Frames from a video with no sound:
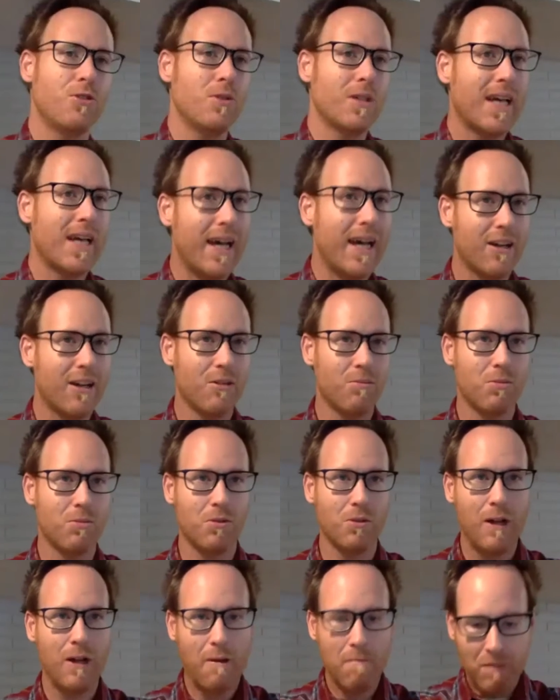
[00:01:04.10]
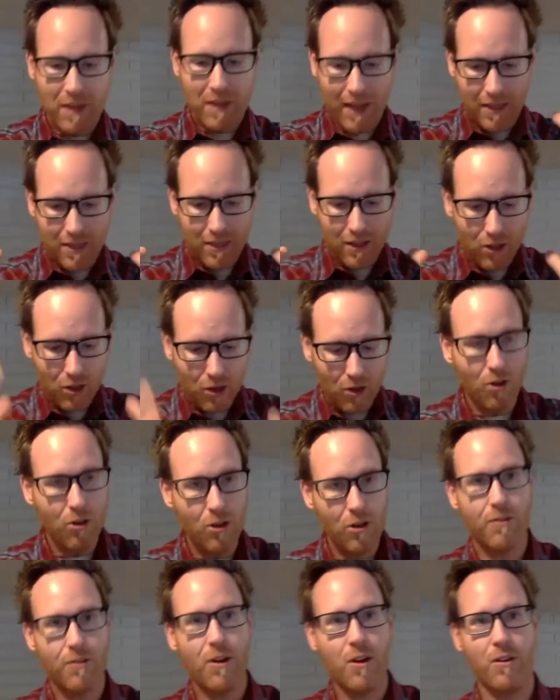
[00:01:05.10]
accountable. And the goal
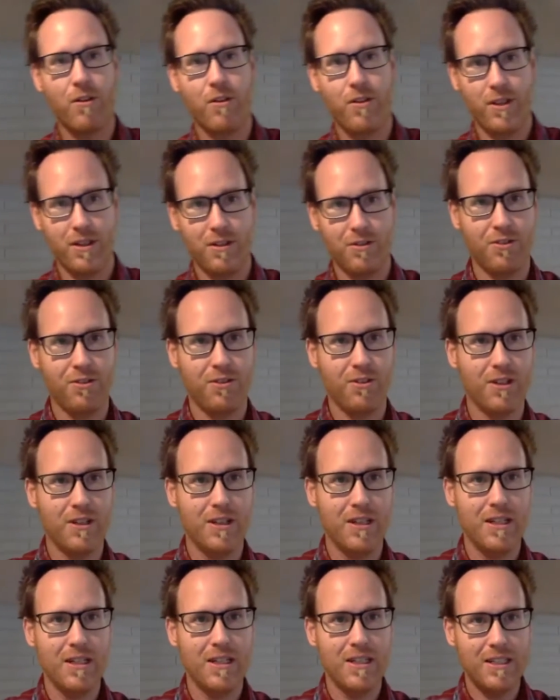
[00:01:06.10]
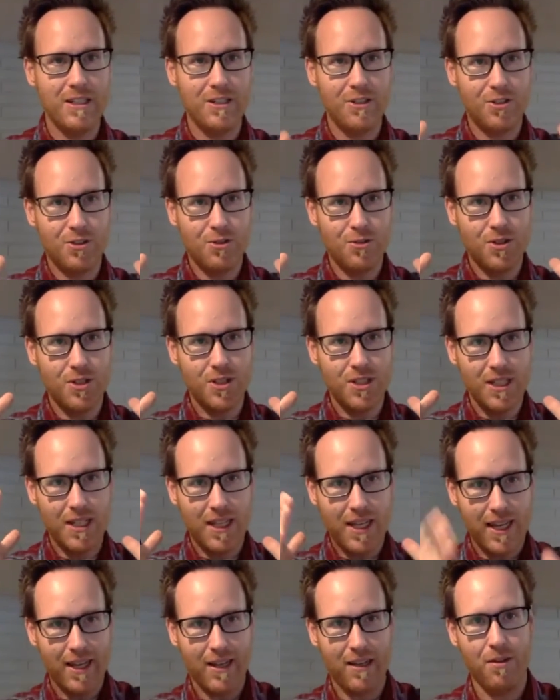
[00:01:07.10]
of all of this is to seek
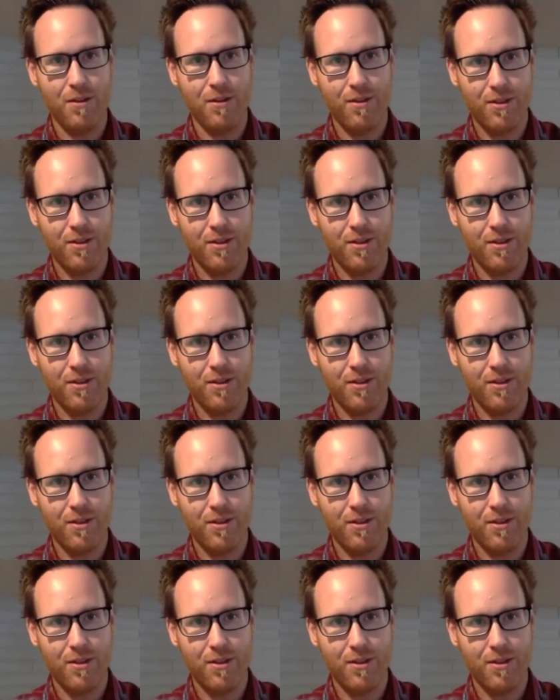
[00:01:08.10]
health